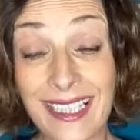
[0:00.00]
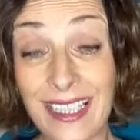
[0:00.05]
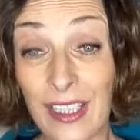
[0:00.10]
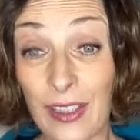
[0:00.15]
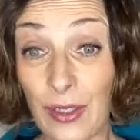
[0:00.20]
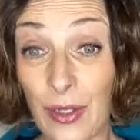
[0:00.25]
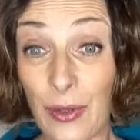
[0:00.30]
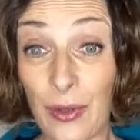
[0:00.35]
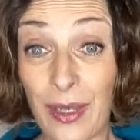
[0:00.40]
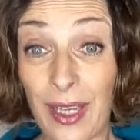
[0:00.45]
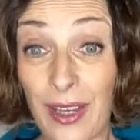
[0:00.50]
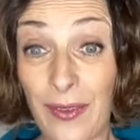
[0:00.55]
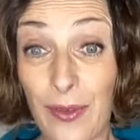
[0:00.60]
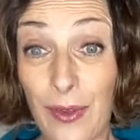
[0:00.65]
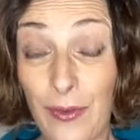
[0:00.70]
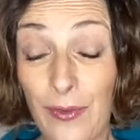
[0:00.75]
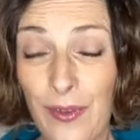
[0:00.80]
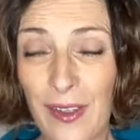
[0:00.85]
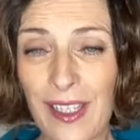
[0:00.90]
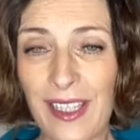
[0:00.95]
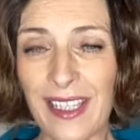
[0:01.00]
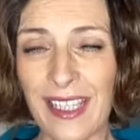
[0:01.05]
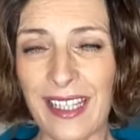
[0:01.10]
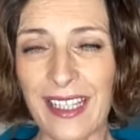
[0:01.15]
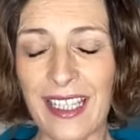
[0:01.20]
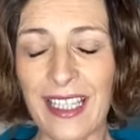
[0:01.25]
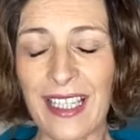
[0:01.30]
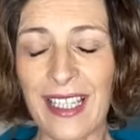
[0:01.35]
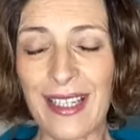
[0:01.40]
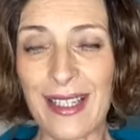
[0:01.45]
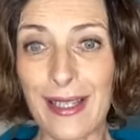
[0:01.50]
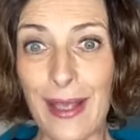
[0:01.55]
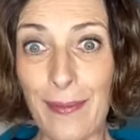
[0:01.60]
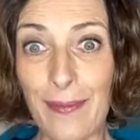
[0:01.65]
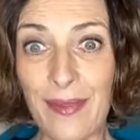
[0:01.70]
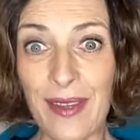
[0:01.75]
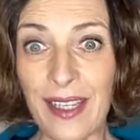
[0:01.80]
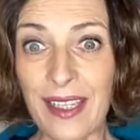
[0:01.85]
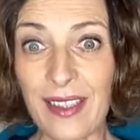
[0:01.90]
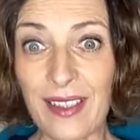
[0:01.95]
You know, if you feel that this is
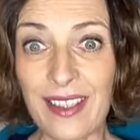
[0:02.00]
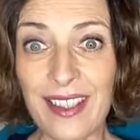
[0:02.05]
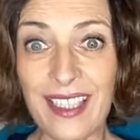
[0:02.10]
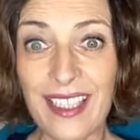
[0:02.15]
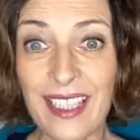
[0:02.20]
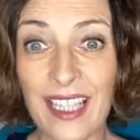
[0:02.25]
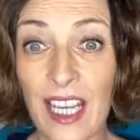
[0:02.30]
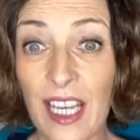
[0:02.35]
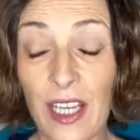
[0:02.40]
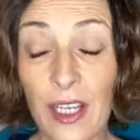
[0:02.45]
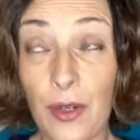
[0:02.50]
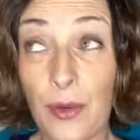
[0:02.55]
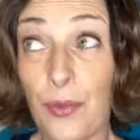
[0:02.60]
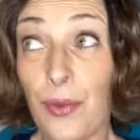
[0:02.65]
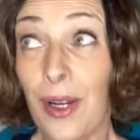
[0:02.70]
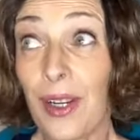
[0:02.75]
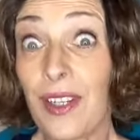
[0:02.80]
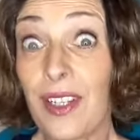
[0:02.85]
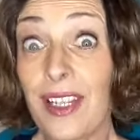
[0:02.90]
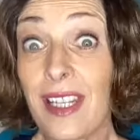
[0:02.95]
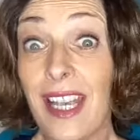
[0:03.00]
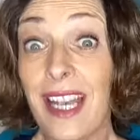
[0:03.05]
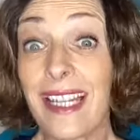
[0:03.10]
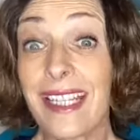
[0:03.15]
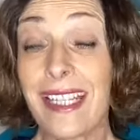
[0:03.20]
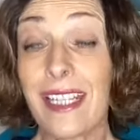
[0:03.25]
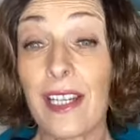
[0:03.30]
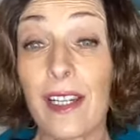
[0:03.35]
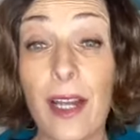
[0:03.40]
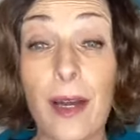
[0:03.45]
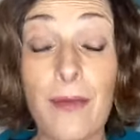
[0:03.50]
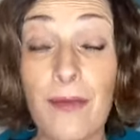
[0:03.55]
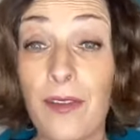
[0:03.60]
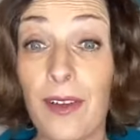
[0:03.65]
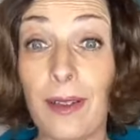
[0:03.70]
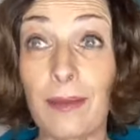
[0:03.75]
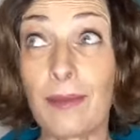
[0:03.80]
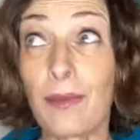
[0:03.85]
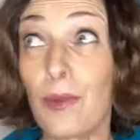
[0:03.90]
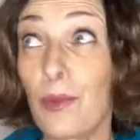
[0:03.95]
something, this, you know, where did the idea come
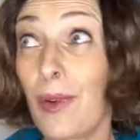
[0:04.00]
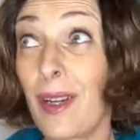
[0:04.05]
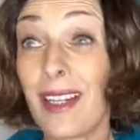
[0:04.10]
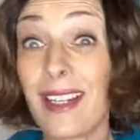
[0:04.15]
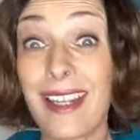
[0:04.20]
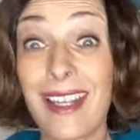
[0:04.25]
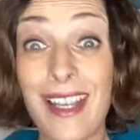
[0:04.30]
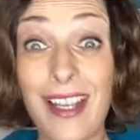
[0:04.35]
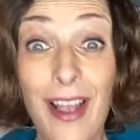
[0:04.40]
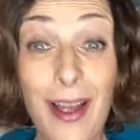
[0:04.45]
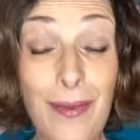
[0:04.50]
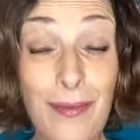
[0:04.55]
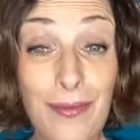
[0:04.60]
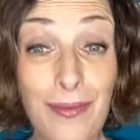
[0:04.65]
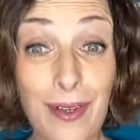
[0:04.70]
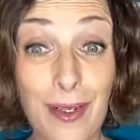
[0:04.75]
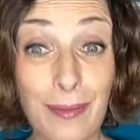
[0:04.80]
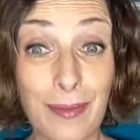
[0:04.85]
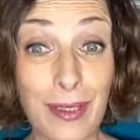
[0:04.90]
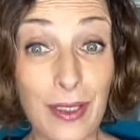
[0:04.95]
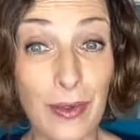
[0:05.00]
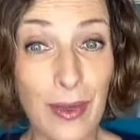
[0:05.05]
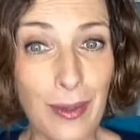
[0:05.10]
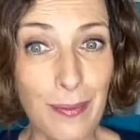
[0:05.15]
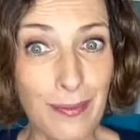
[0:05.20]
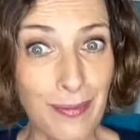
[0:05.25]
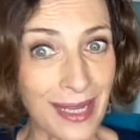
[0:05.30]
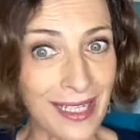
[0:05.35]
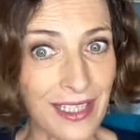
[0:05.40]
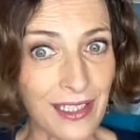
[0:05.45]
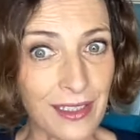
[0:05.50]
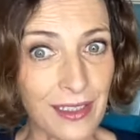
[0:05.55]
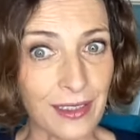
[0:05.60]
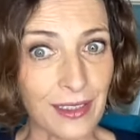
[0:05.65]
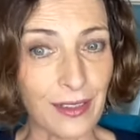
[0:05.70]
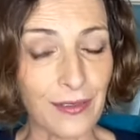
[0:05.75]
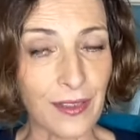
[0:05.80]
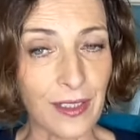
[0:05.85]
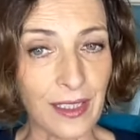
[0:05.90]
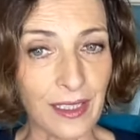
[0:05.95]
from? Where do they come from? It's quite magical
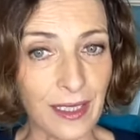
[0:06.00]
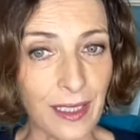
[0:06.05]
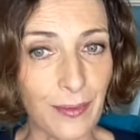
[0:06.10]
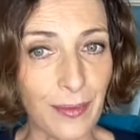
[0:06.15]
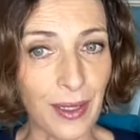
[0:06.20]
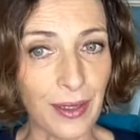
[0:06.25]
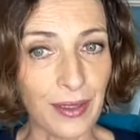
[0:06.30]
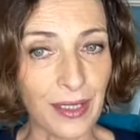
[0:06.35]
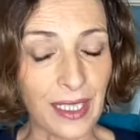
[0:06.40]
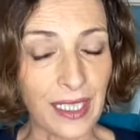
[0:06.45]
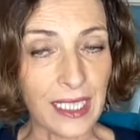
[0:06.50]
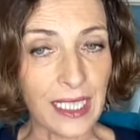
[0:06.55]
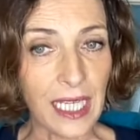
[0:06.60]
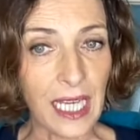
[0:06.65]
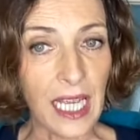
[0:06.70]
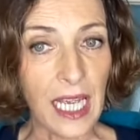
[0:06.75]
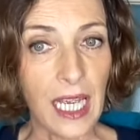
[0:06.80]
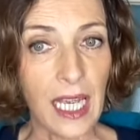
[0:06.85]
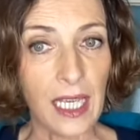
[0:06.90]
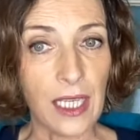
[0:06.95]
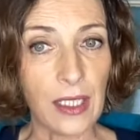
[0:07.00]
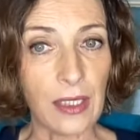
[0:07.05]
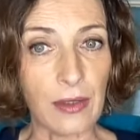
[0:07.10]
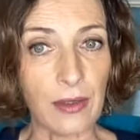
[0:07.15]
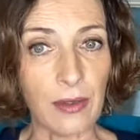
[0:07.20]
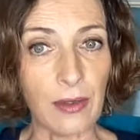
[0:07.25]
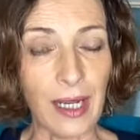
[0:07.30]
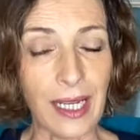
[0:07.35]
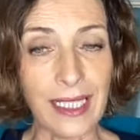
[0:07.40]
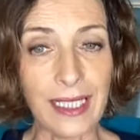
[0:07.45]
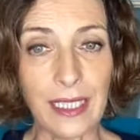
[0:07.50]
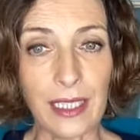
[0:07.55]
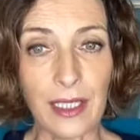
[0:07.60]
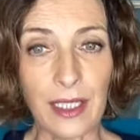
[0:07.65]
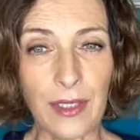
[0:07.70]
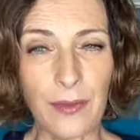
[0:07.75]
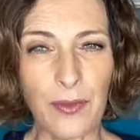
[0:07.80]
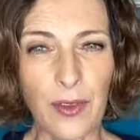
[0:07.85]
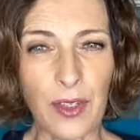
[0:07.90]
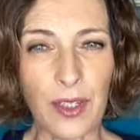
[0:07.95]
if you think about it. You know, ideas
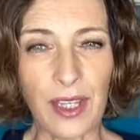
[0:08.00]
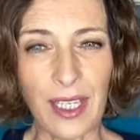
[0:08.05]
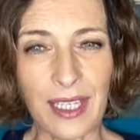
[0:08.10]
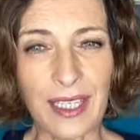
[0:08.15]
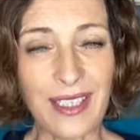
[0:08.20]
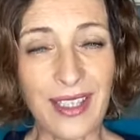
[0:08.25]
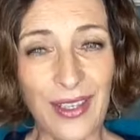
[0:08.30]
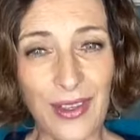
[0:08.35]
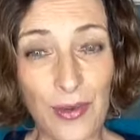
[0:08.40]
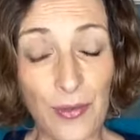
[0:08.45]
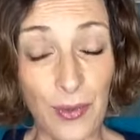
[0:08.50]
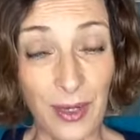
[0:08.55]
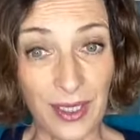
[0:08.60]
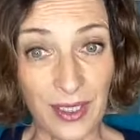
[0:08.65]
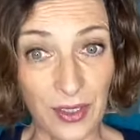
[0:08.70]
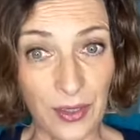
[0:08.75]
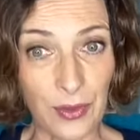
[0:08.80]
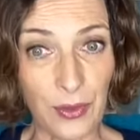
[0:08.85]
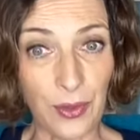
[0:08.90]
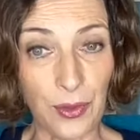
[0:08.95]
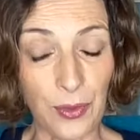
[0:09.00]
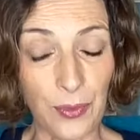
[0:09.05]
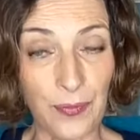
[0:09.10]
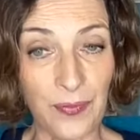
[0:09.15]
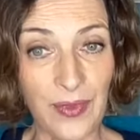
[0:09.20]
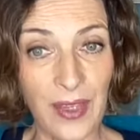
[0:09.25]
for things that you want to do.